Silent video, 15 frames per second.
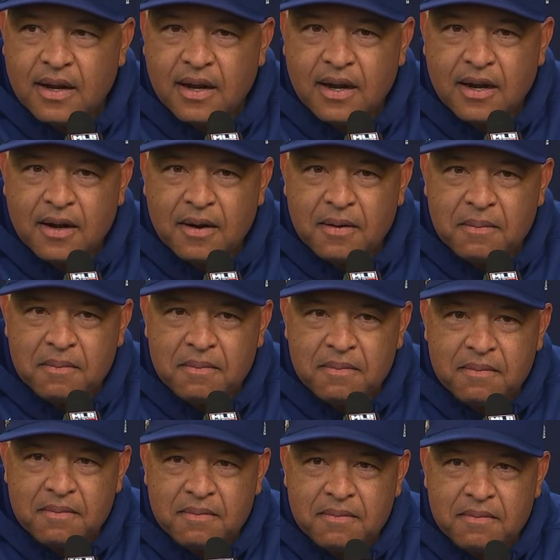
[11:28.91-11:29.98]

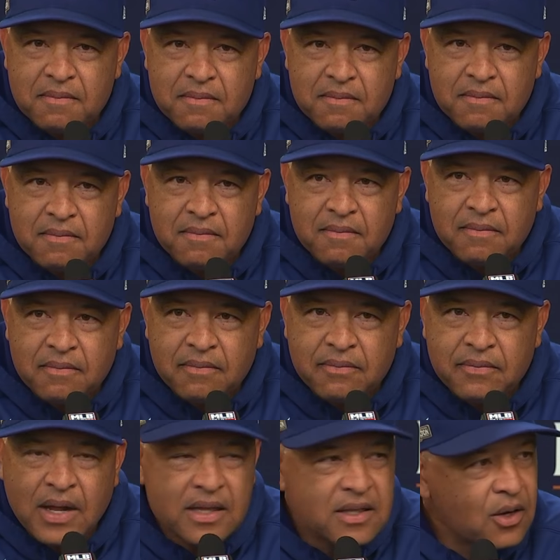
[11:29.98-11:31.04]

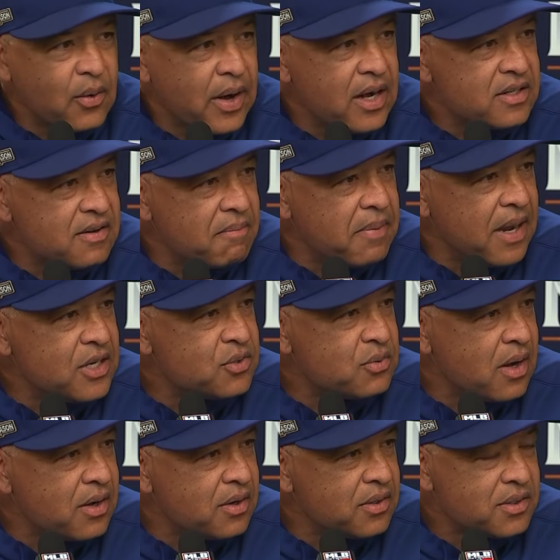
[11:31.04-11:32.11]
Not the greatest of base
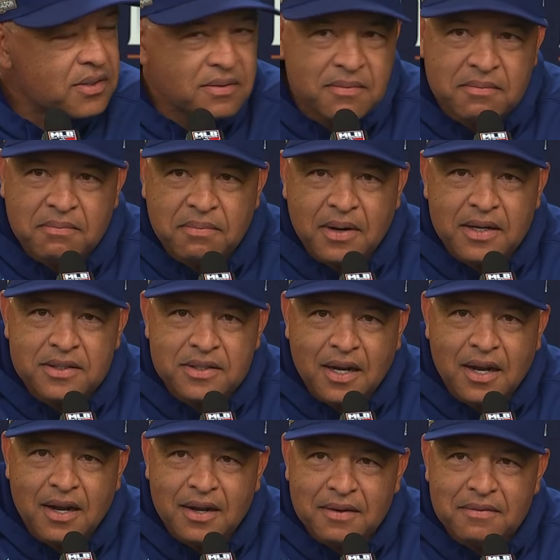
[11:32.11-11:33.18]
runners, but
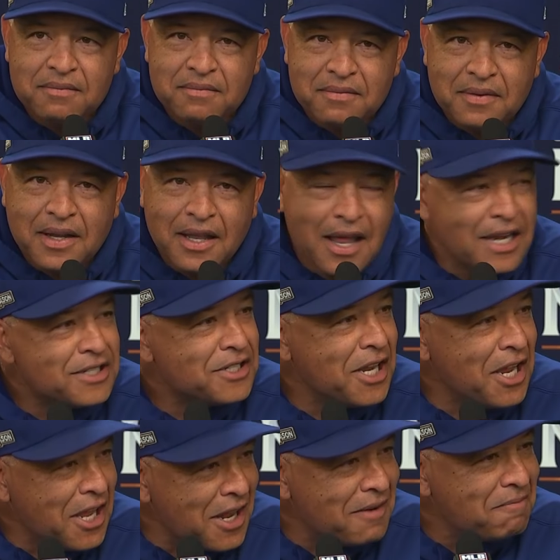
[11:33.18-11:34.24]
he likes to
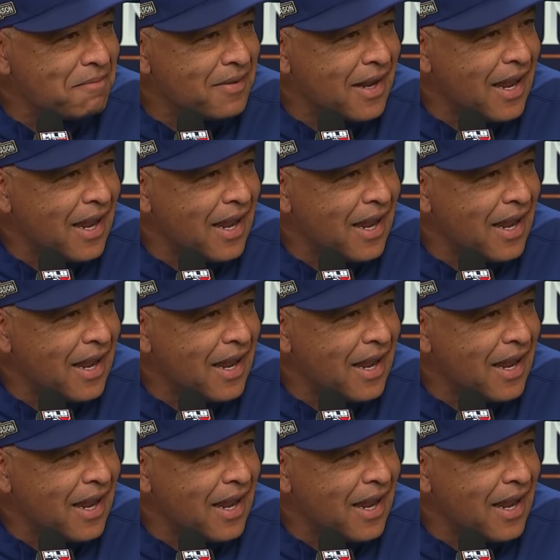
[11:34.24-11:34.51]
hit.